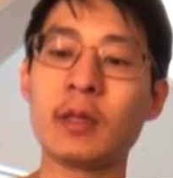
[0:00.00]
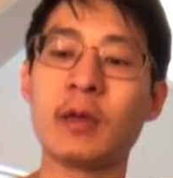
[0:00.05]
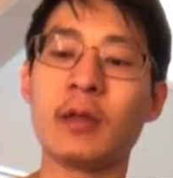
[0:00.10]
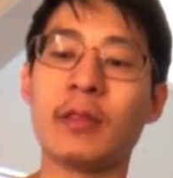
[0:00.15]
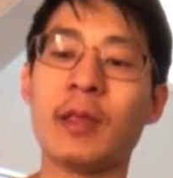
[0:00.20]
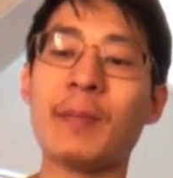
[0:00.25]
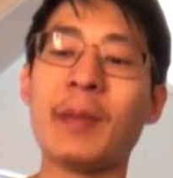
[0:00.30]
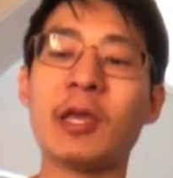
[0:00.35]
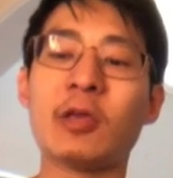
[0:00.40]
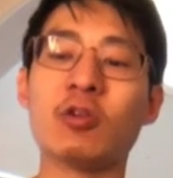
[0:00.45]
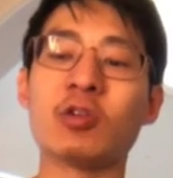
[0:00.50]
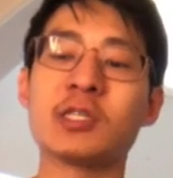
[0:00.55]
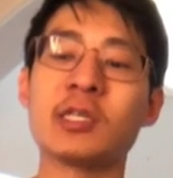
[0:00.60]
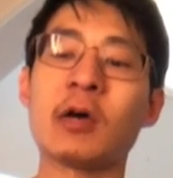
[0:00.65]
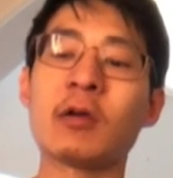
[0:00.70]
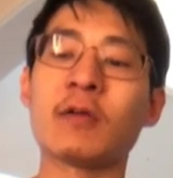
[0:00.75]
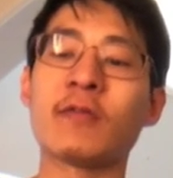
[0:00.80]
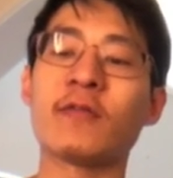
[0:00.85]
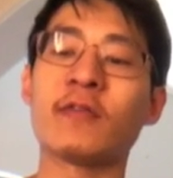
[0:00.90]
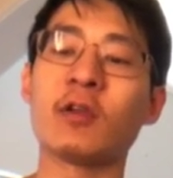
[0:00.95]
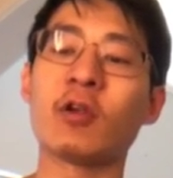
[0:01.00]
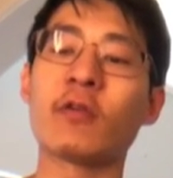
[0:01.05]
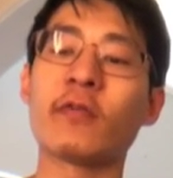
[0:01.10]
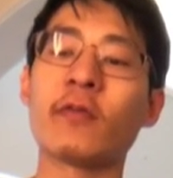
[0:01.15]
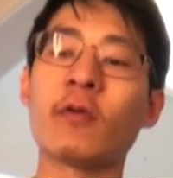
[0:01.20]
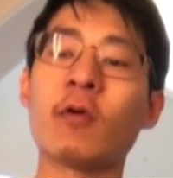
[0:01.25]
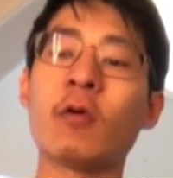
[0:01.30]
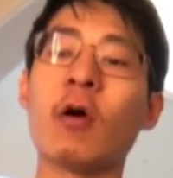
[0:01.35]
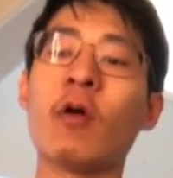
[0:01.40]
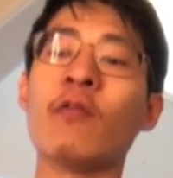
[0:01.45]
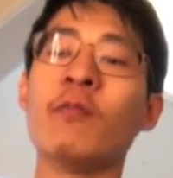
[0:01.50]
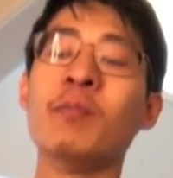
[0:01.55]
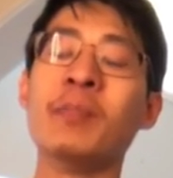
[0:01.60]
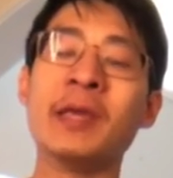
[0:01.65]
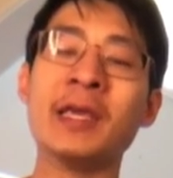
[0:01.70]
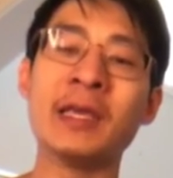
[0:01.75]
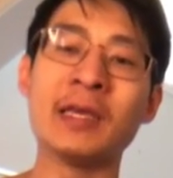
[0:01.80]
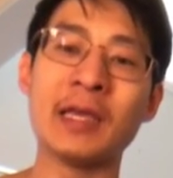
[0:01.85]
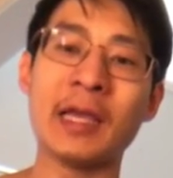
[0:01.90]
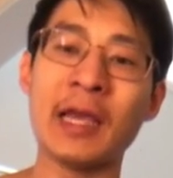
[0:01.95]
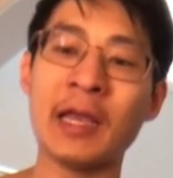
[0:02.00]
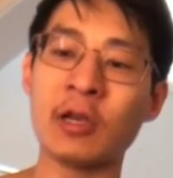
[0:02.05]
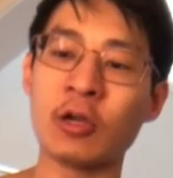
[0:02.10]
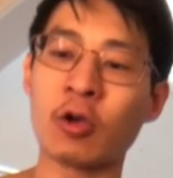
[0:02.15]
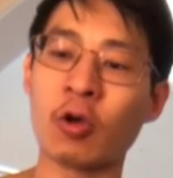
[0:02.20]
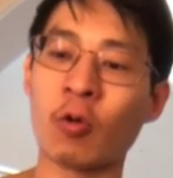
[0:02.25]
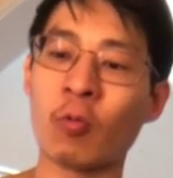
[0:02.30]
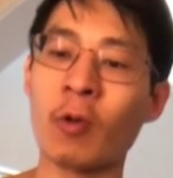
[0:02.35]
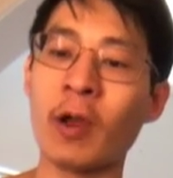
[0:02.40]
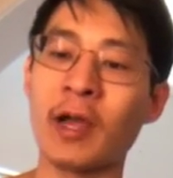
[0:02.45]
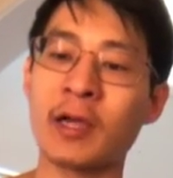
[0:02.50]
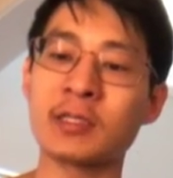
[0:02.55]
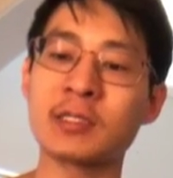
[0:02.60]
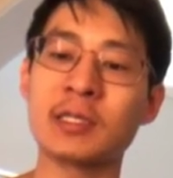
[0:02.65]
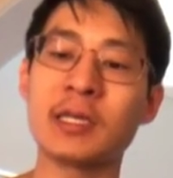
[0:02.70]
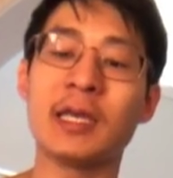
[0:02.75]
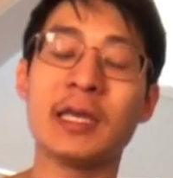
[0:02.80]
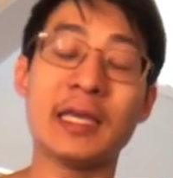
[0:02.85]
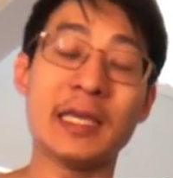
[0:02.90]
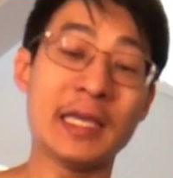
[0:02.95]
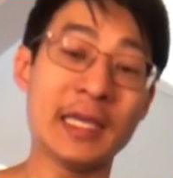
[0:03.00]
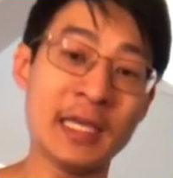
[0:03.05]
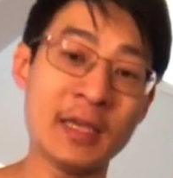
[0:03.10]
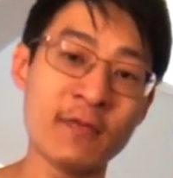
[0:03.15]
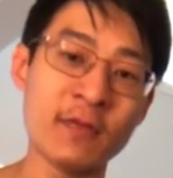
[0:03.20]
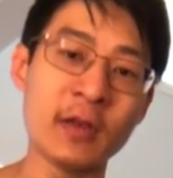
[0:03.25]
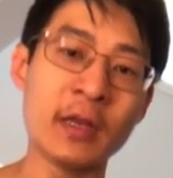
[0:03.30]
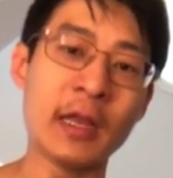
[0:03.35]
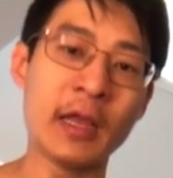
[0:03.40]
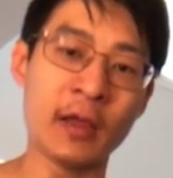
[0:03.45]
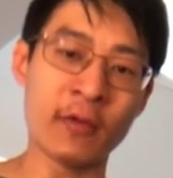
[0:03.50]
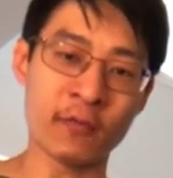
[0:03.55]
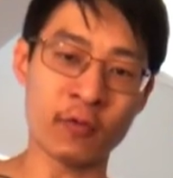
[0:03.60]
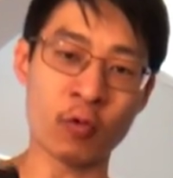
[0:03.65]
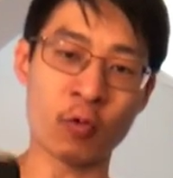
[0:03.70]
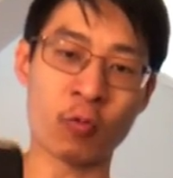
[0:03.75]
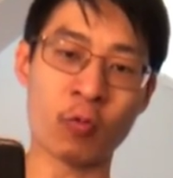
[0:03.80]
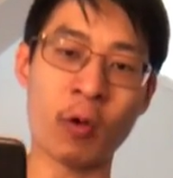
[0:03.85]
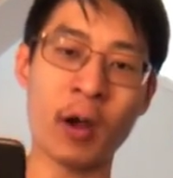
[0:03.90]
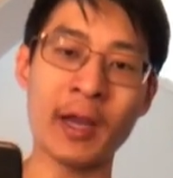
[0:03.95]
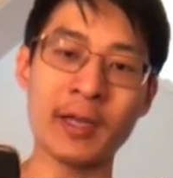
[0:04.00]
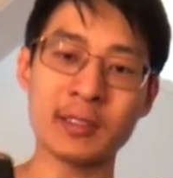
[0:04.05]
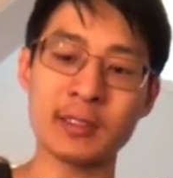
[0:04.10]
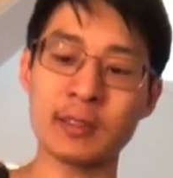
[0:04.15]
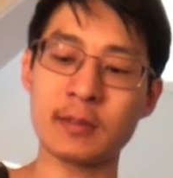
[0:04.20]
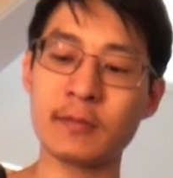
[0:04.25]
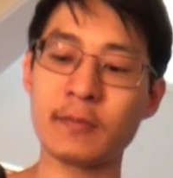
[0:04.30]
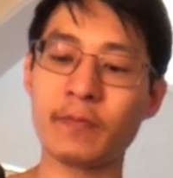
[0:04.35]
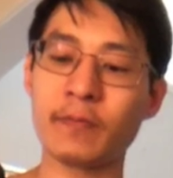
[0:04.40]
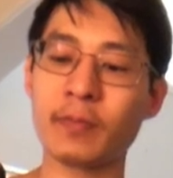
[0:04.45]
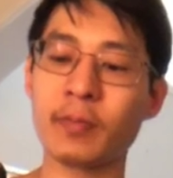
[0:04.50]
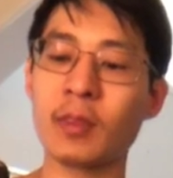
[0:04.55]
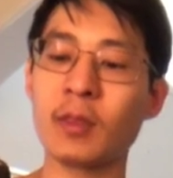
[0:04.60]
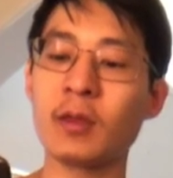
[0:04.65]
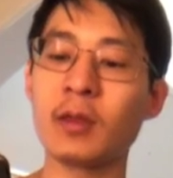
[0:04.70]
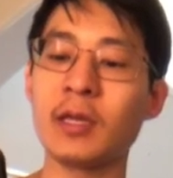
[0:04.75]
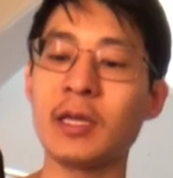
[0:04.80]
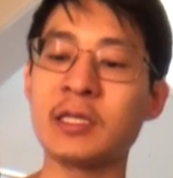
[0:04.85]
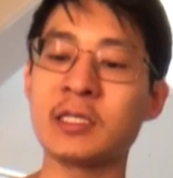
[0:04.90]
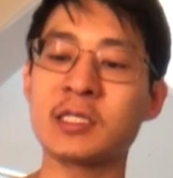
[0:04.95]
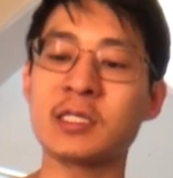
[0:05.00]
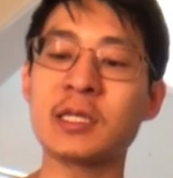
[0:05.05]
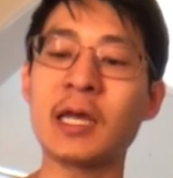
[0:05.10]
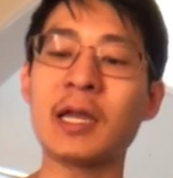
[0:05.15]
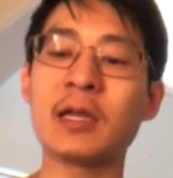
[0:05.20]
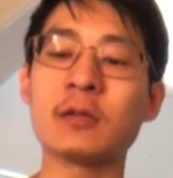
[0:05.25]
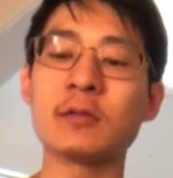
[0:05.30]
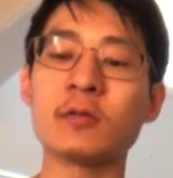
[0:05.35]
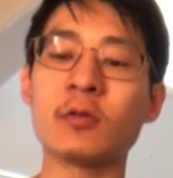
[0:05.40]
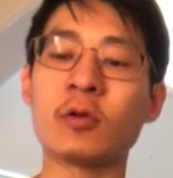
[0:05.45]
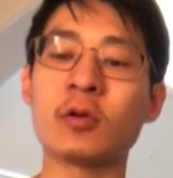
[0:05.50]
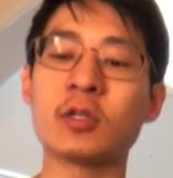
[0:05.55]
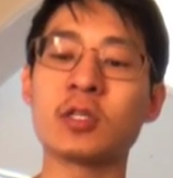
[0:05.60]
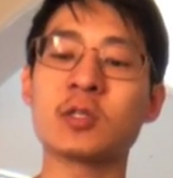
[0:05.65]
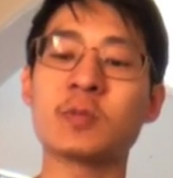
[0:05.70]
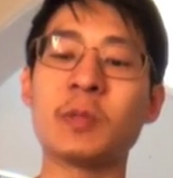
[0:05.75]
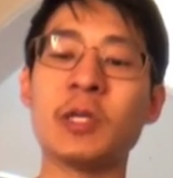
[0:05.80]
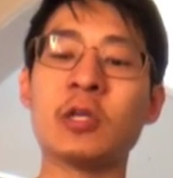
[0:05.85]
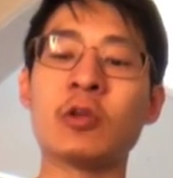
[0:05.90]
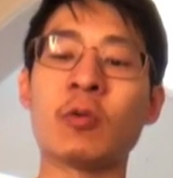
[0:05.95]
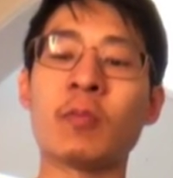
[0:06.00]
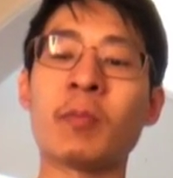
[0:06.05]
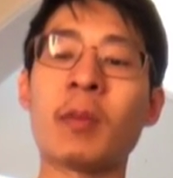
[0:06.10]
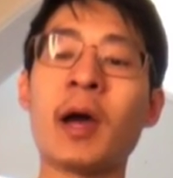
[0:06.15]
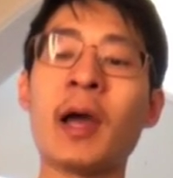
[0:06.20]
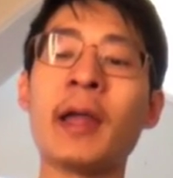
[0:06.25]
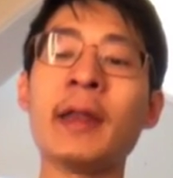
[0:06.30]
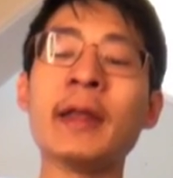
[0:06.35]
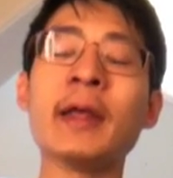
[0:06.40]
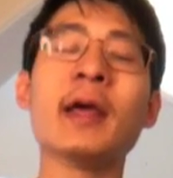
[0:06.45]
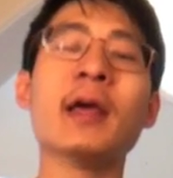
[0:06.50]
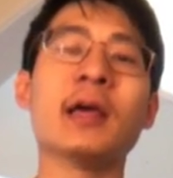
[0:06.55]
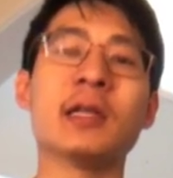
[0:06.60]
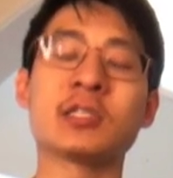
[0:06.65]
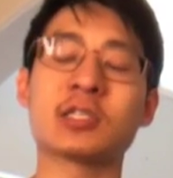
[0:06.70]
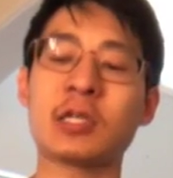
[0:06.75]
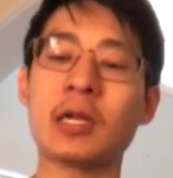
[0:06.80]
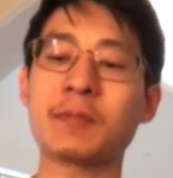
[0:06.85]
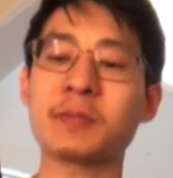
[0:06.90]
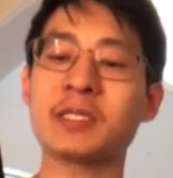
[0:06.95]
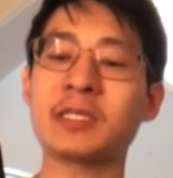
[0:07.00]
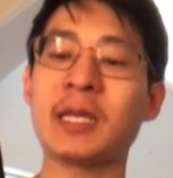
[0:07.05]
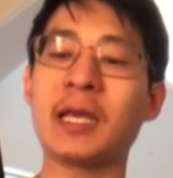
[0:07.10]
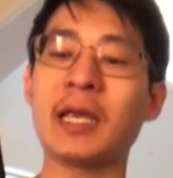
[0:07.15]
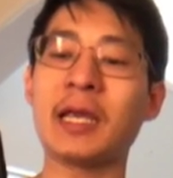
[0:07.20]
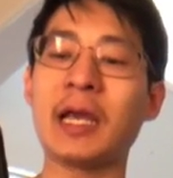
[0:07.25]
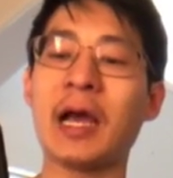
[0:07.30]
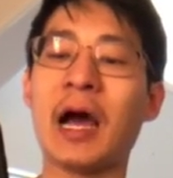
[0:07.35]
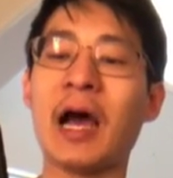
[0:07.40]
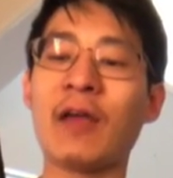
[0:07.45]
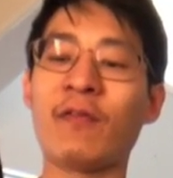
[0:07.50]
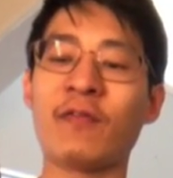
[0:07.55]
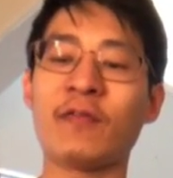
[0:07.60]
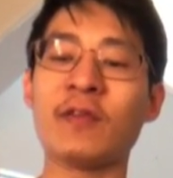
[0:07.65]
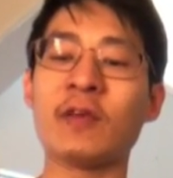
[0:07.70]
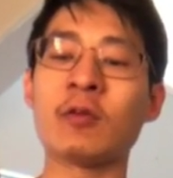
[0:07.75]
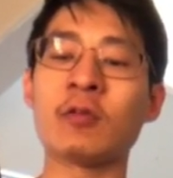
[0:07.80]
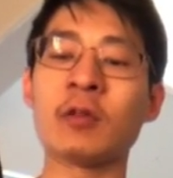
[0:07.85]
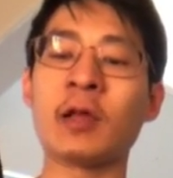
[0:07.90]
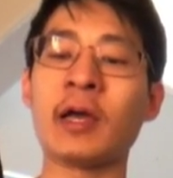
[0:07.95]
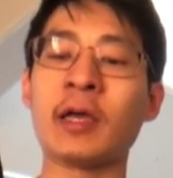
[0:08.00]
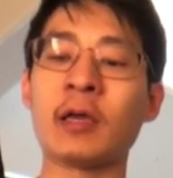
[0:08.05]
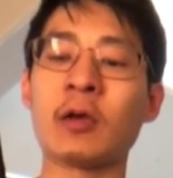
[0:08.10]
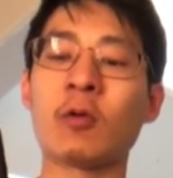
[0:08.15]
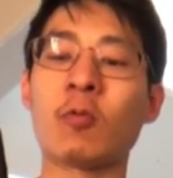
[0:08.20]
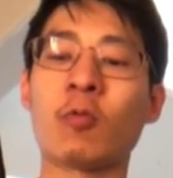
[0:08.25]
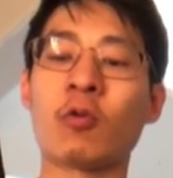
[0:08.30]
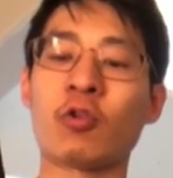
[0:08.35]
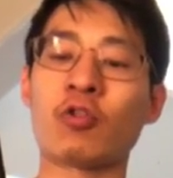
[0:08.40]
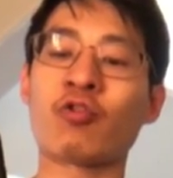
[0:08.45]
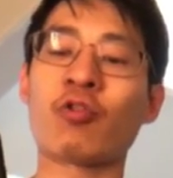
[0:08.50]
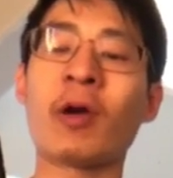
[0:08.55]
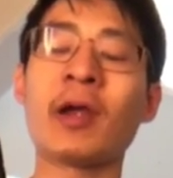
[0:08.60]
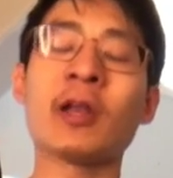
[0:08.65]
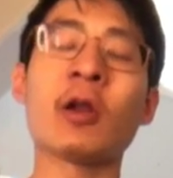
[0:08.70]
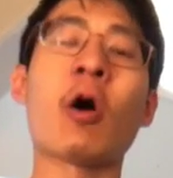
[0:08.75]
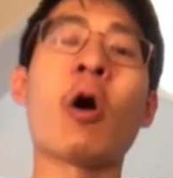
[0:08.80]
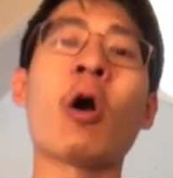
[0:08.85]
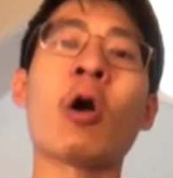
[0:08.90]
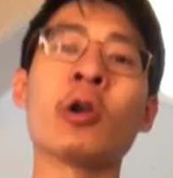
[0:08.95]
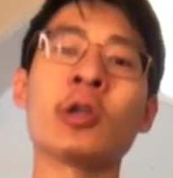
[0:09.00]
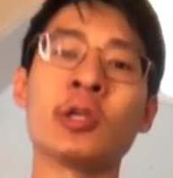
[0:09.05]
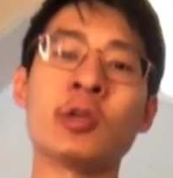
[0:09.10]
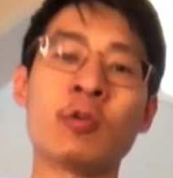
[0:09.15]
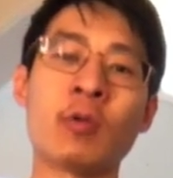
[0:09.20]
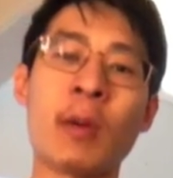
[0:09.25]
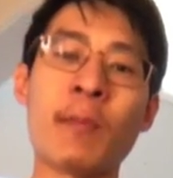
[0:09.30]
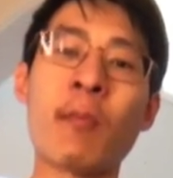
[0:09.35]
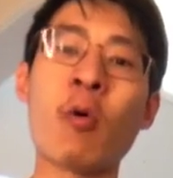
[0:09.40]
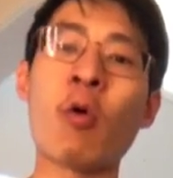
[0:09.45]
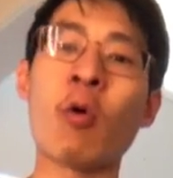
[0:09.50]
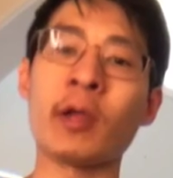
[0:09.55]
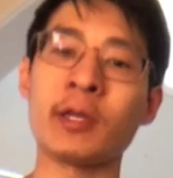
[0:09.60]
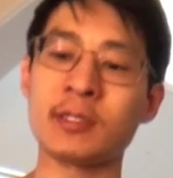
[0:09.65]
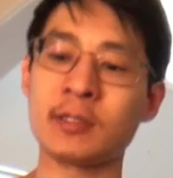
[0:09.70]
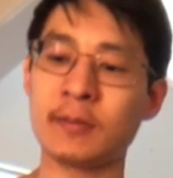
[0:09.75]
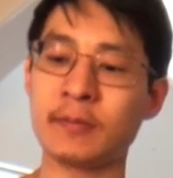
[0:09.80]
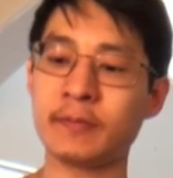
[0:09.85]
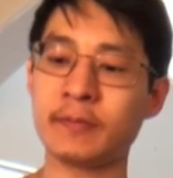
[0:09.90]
They make you sound fearful of being incorrect, even if you're right. Instead, learn to speak your mind and stop saying I feel like when you're trying to argue a point.